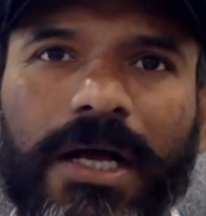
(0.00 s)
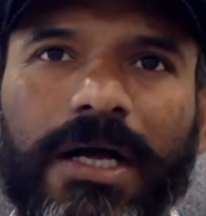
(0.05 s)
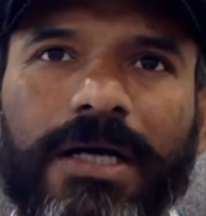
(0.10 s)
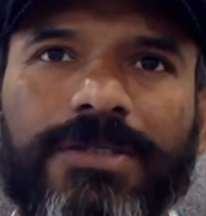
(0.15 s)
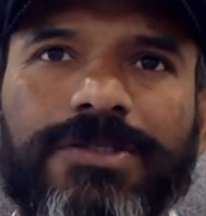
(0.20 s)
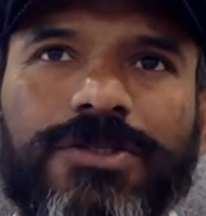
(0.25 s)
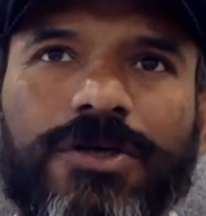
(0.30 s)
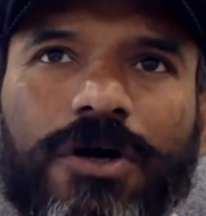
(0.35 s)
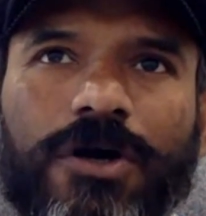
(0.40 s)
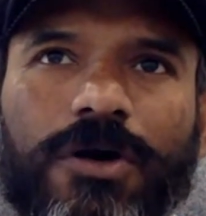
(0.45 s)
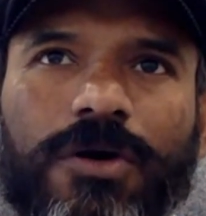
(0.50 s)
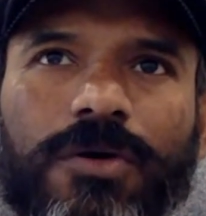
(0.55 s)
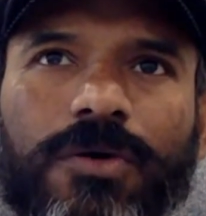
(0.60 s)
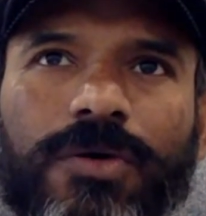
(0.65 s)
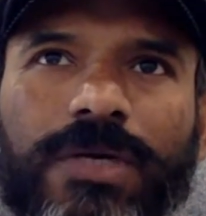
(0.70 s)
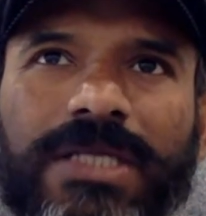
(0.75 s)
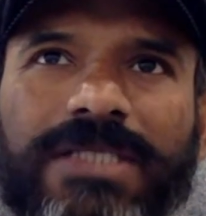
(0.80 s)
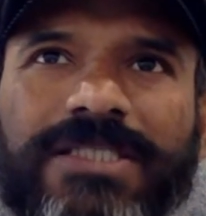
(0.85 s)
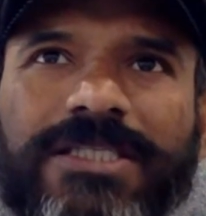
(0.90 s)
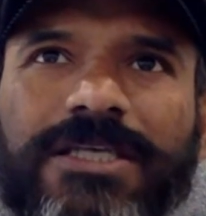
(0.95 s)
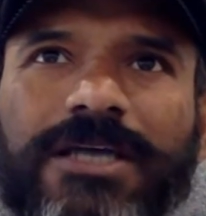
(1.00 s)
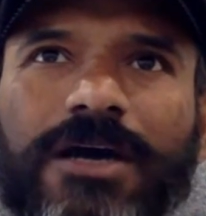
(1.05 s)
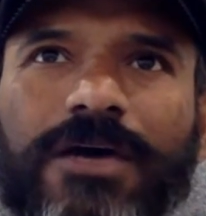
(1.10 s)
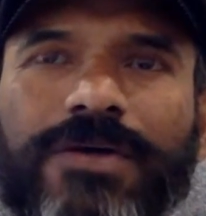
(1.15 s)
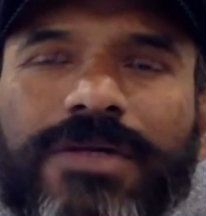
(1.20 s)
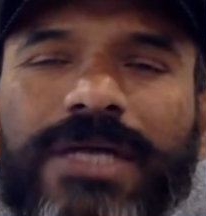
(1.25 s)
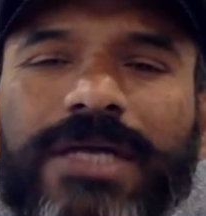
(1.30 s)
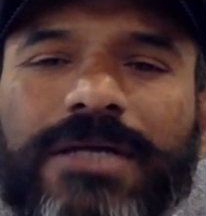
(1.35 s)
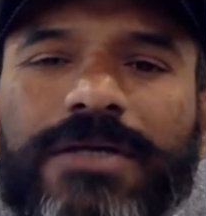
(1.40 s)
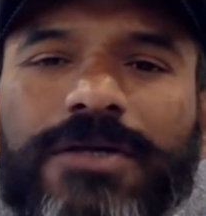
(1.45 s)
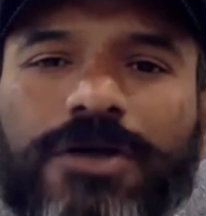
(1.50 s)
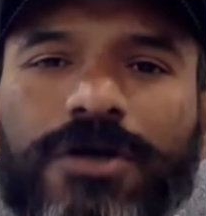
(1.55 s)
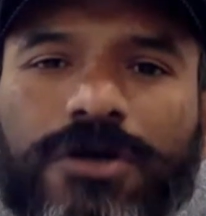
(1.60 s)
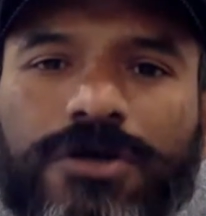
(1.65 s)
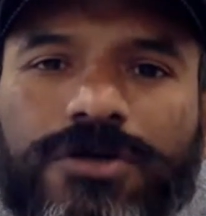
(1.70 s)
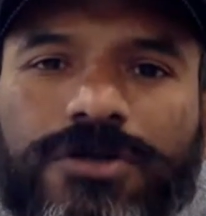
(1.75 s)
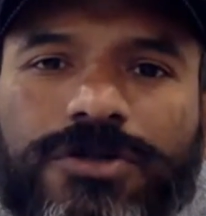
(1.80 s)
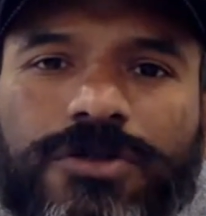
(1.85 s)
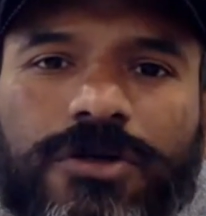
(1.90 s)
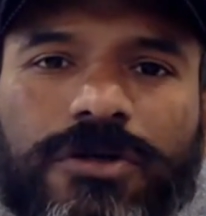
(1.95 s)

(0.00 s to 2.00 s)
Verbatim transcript: So let's see how that goes.